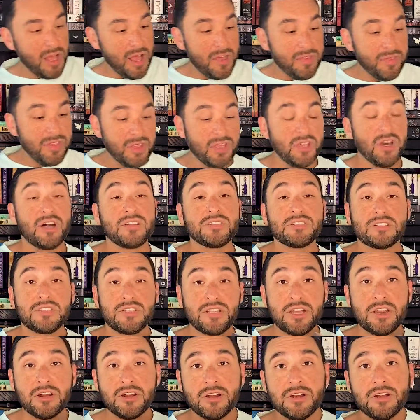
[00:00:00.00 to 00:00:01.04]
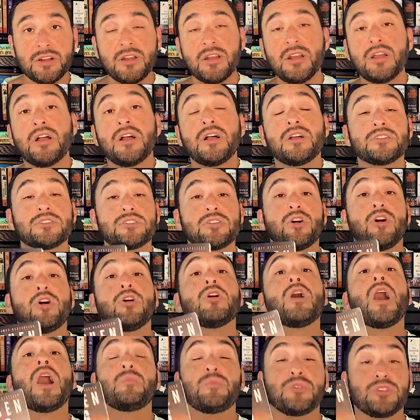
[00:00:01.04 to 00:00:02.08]
The Gunslinger So
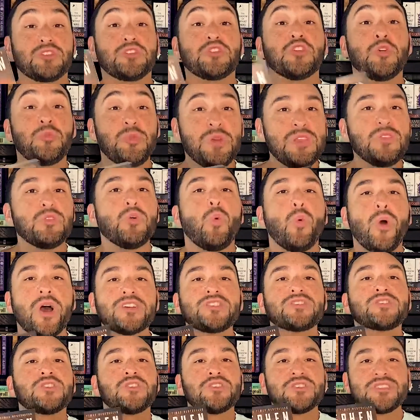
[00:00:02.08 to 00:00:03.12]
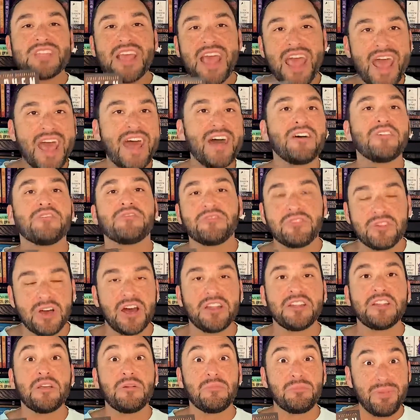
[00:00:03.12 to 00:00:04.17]
I'm assuming the Westerns have
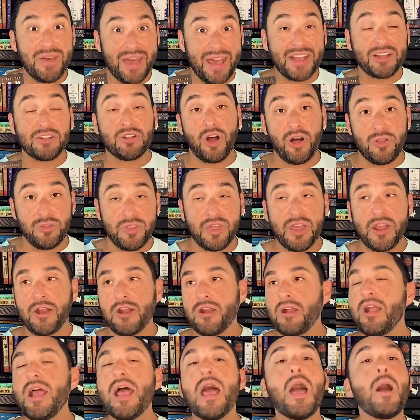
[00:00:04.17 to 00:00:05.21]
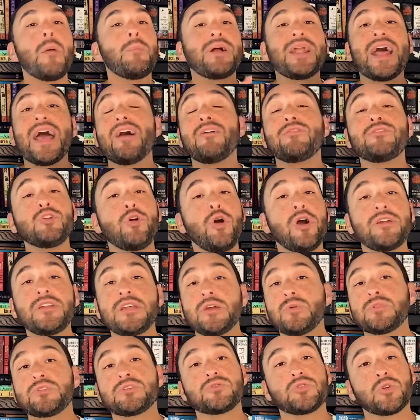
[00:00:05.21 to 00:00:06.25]
an impact on there. But I have no idea
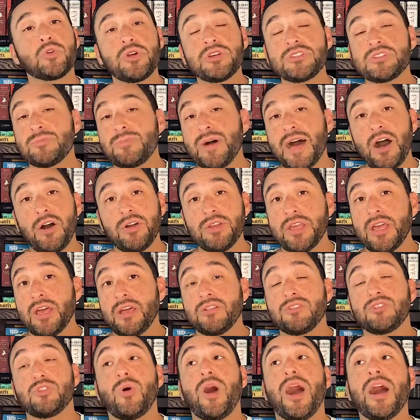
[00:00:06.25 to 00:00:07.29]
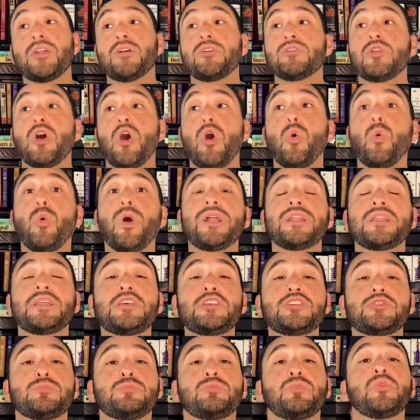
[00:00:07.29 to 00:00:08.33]
what the story's about yet. So I don't know what
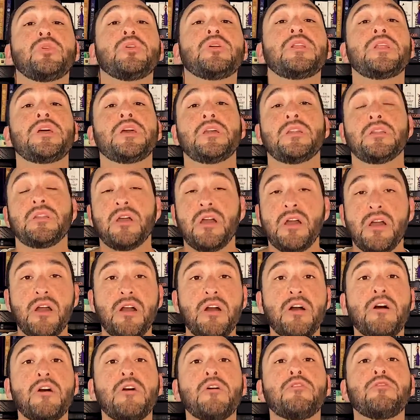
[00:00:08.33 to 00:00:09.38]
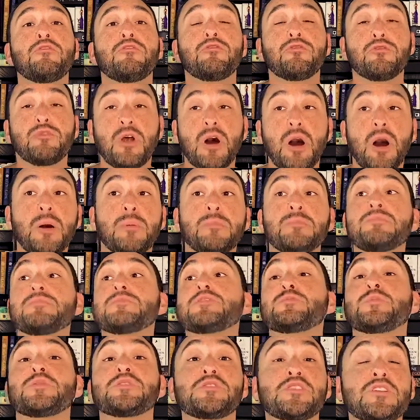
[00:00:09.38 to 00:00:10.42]
he's pulling from
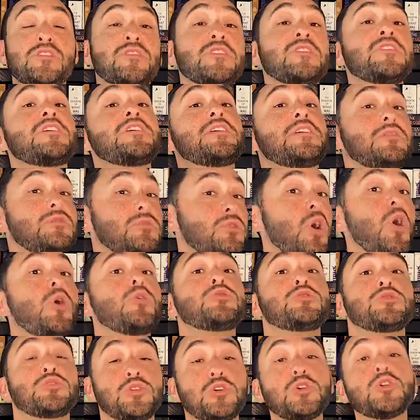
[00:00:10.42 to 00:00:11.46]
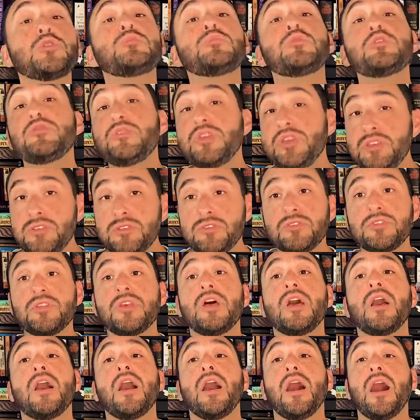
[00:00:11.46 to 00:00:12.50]
specifically those two movies
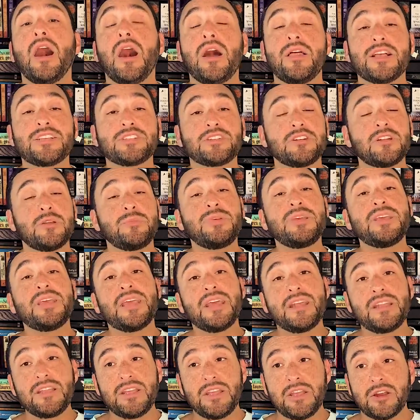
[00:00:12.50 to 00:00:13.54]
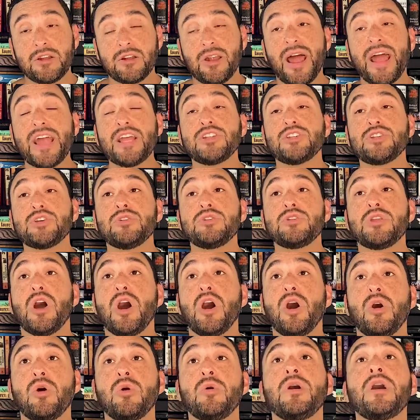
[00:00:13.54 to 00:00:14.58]
that's going to be in here. I do
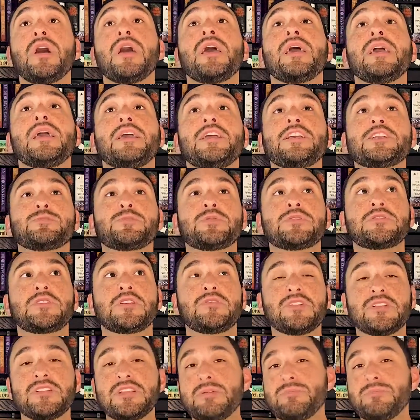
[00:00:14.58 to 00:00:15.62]
know he specifically